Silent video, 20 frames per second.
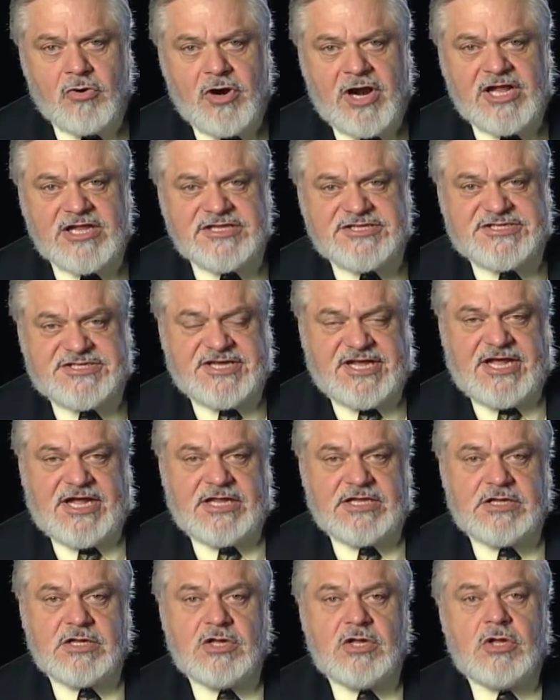Rell
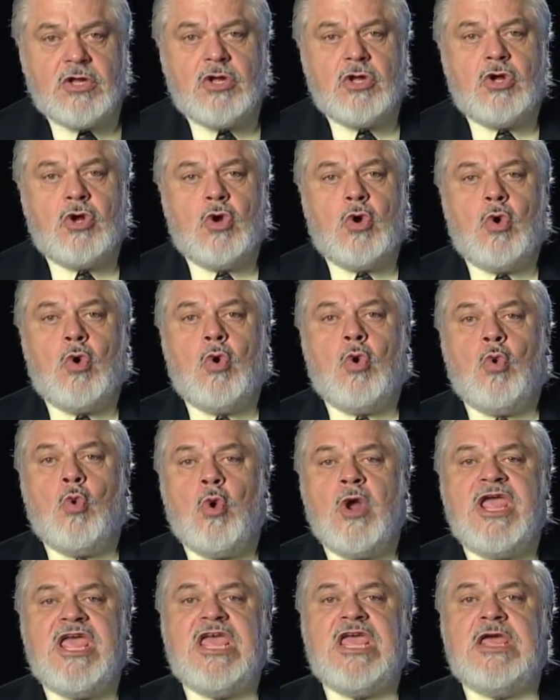said,
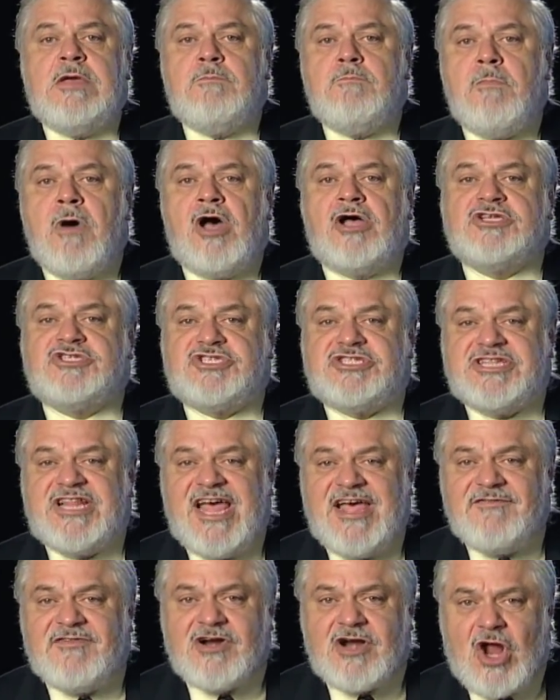we must
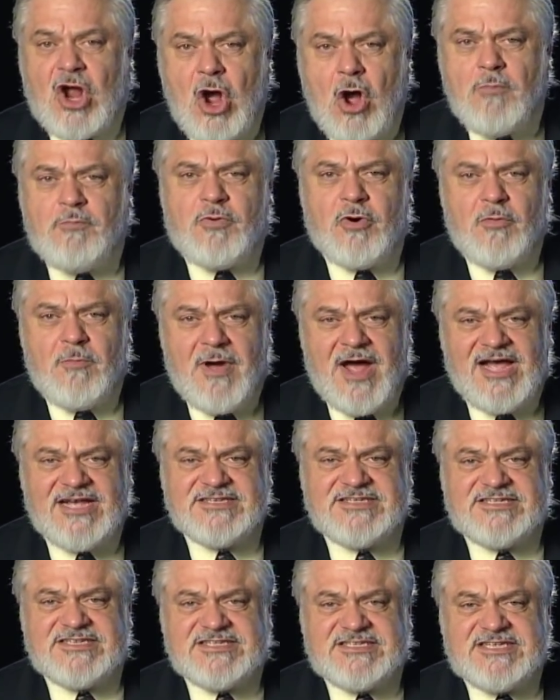never
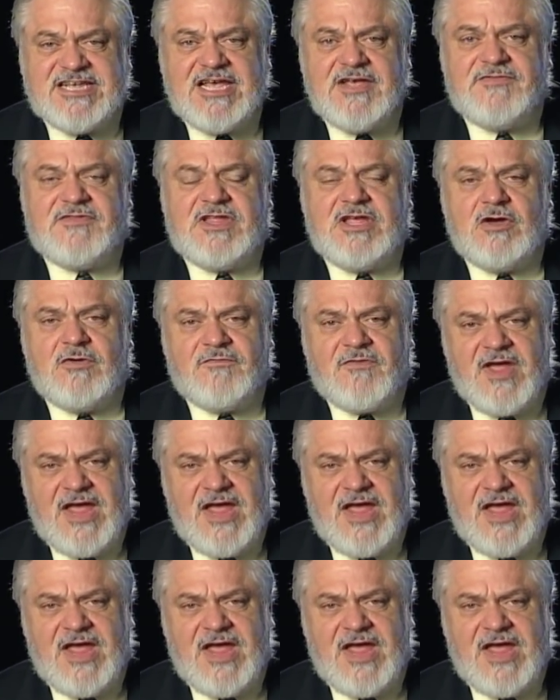compromise the safety of